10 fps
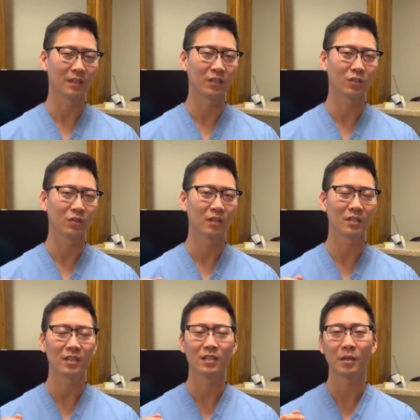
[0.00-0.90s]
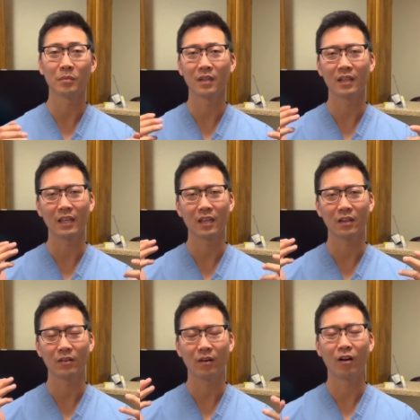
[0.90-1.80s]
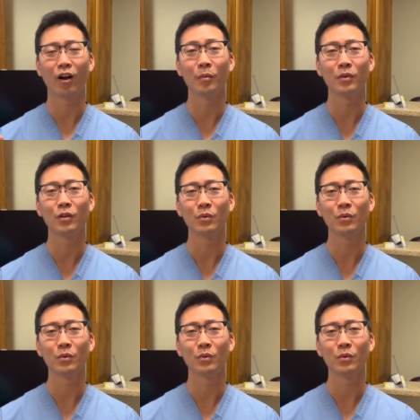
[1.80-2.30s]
And so this is something that can arm you